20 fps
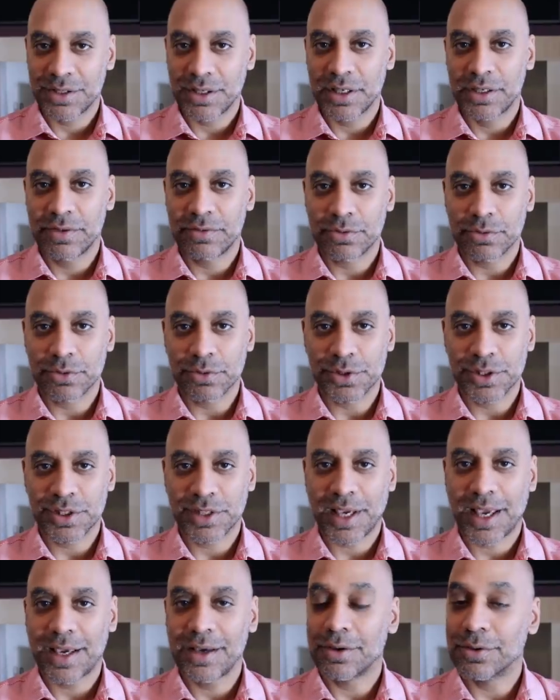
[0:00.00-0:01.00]
and overall
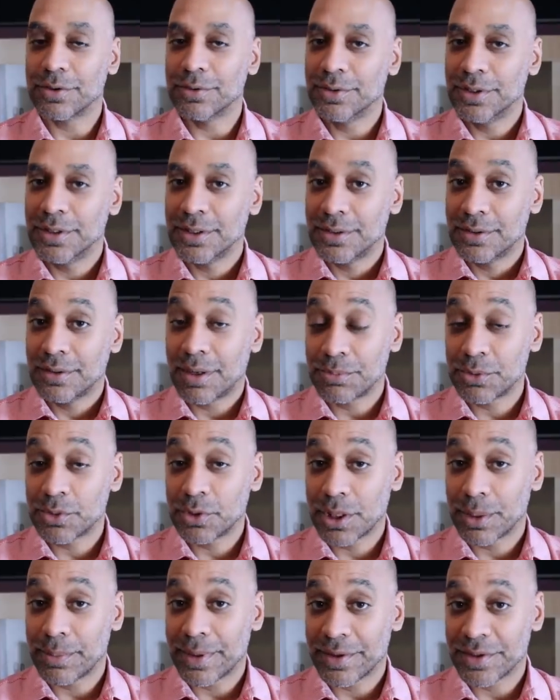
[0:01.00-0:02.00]
scale, I'm
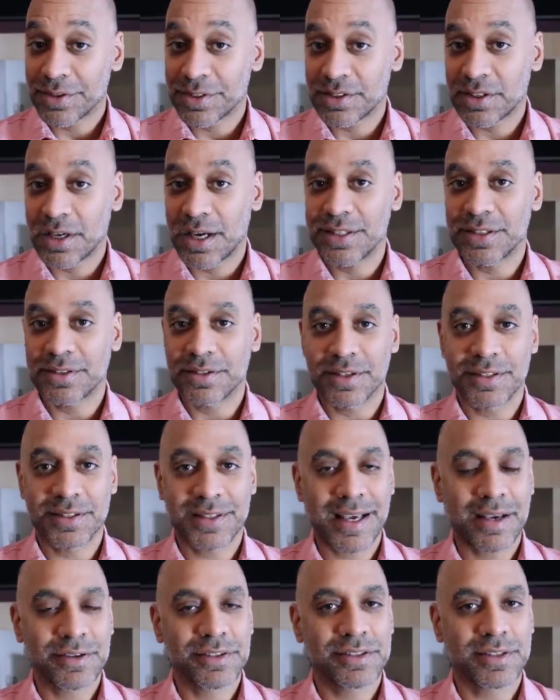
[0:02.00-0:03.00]
talking about the size of the
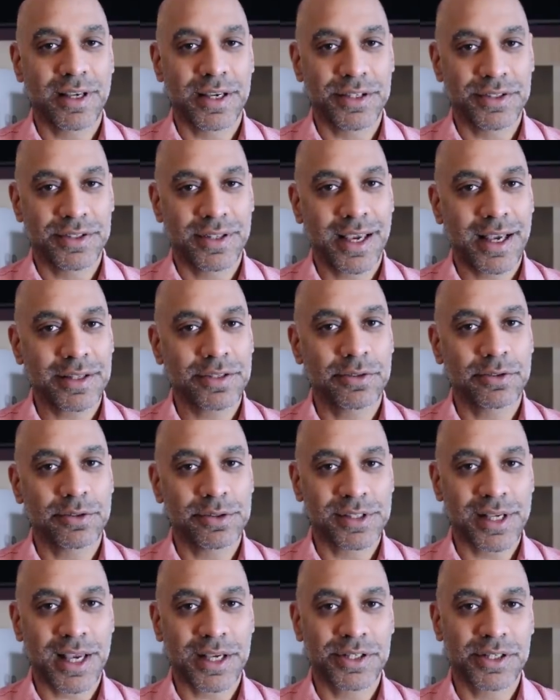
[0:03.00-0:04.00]
soundstage, the Atoll
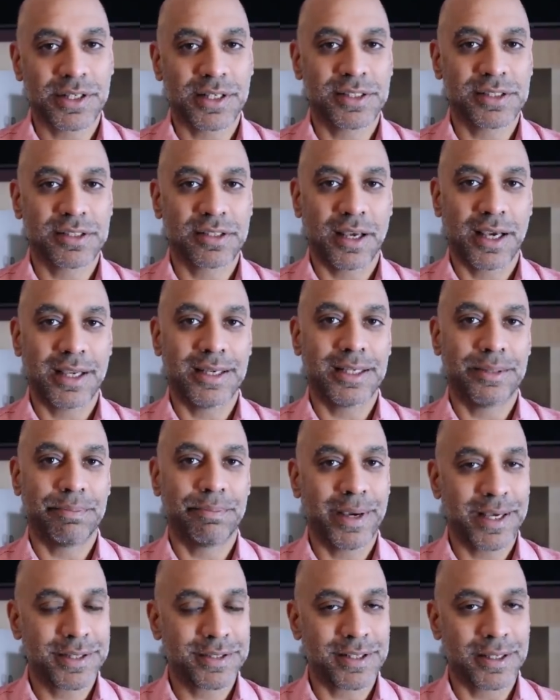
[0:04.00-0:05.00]
is actually slightly
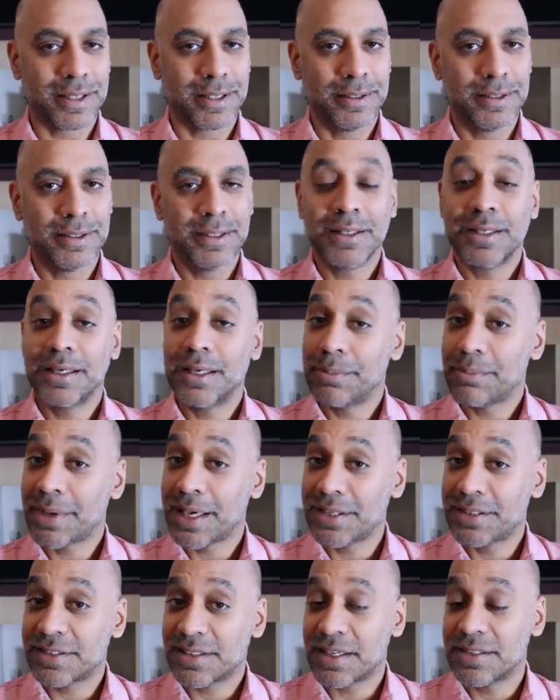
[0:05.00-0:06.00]
better. It
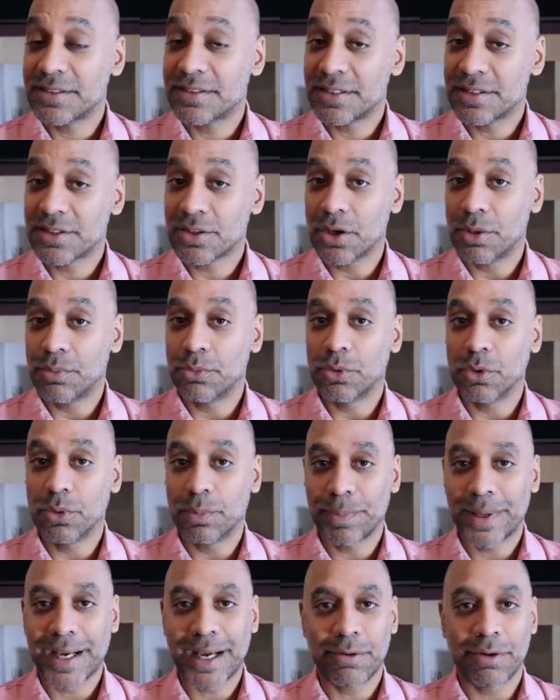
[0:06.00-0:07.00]
makes sense, it's got more
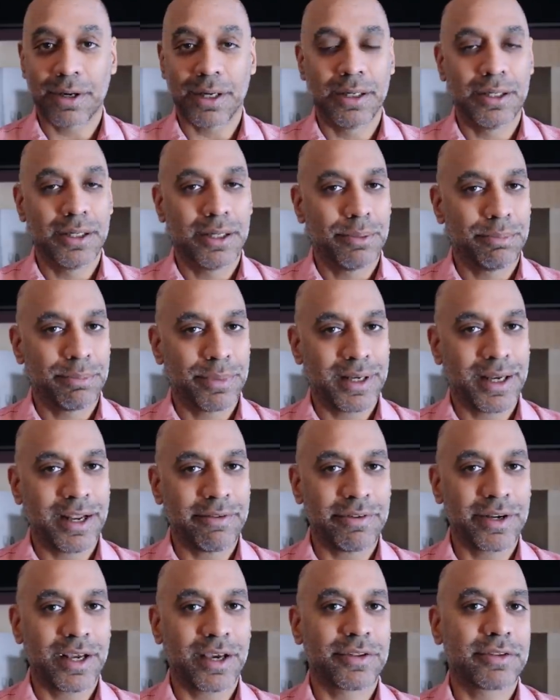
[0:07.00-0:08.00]
power, but in
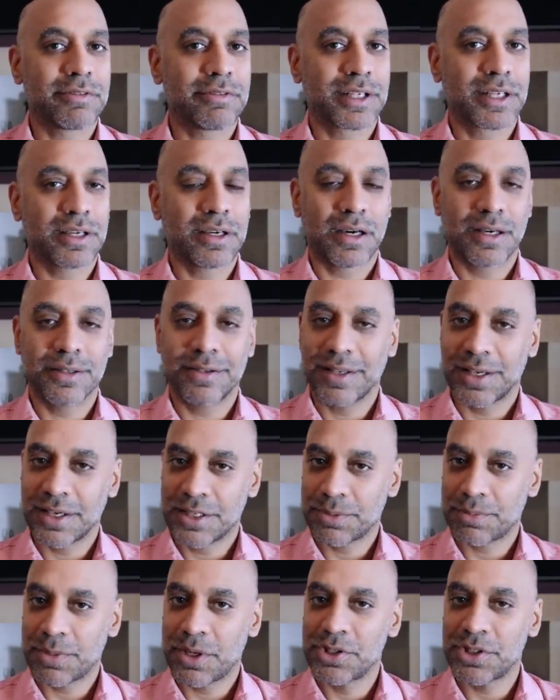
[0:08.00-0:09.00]
every other regard, the
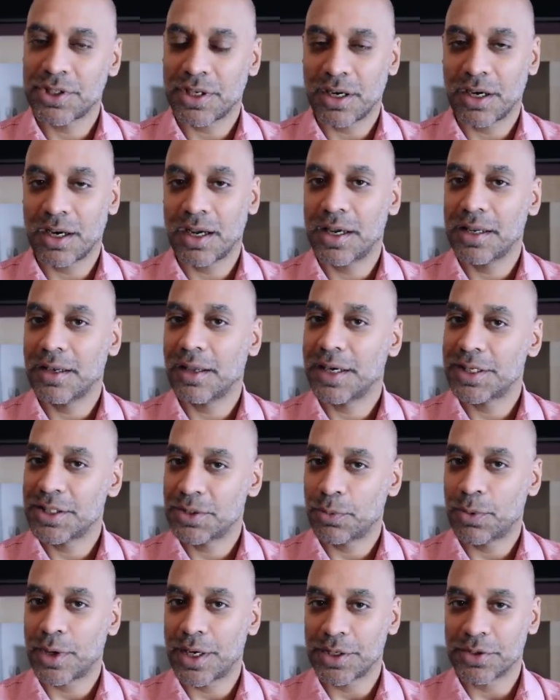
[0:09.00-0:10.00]
exposure
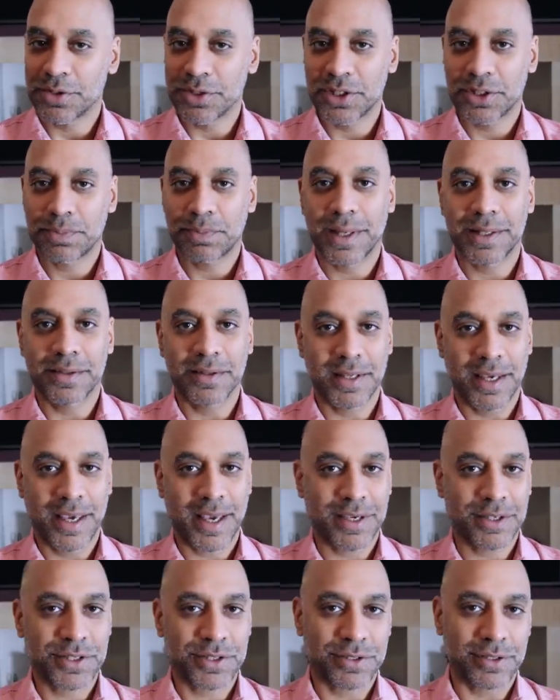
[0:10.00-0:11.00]
highlights why you'd spend the
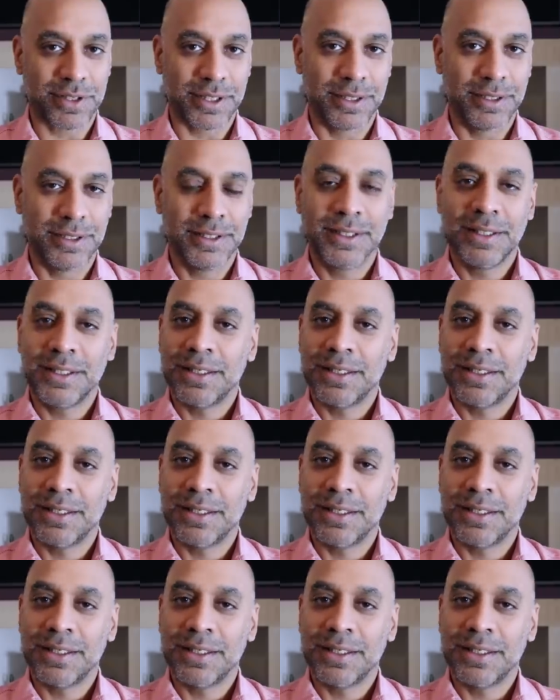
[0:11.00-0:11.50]
extra.